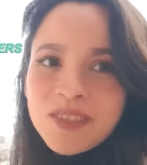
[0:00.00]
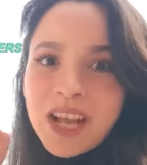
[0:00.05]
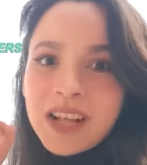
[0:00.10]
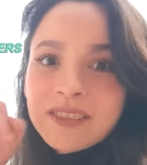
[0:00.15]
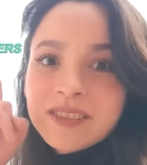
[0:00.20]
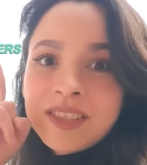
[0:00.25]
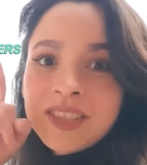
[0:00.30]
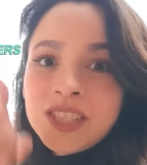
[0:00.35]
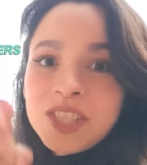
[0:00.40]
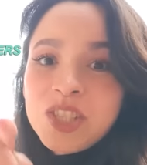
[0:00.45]
I'll
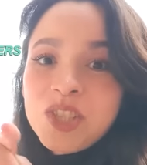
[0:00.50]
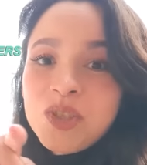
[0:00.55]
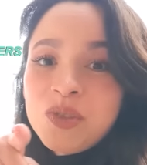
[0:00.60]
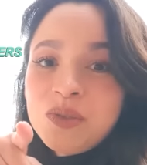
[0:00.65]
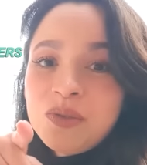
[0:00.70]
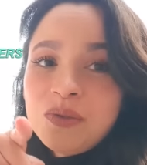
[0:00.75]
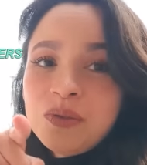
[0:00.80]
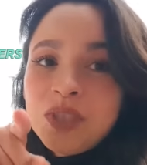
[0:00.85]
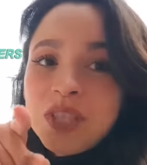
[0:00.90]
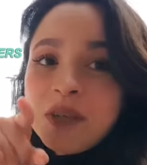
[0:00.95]
see
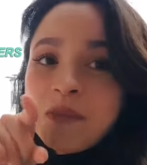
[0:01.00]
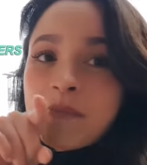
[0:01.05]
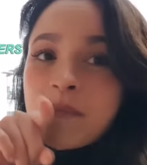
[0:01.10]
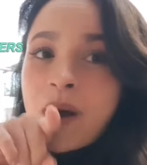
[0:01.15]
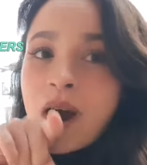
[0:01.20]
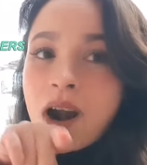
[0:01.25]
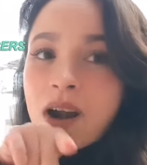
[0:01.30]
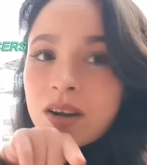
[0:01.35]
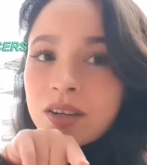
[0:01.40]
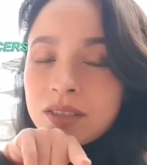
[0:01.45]
you in
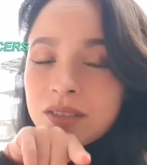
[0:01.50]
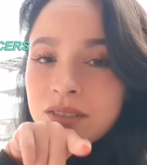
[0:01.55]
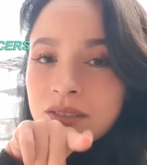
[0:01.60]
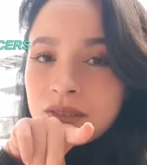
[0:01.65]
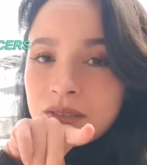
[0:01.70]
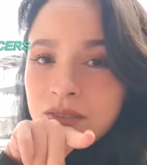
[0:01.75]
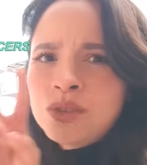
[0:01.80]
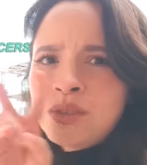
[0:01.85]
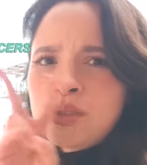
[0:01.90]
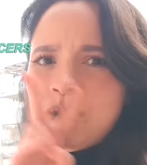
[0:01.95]
part
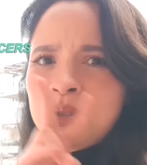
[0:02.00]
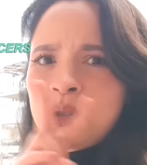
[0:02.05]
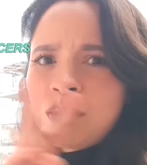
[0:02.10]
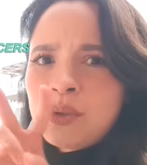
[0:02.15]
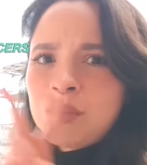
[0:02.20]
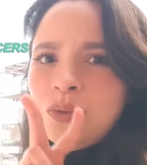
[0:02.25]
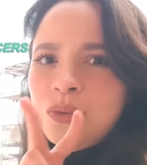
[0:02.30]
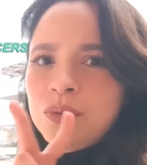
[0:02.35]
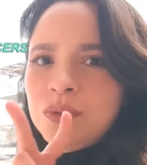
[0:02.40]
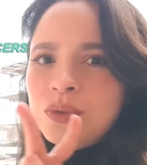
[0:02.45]

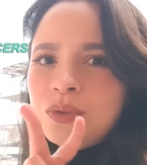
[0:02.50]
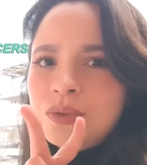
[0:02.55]
two.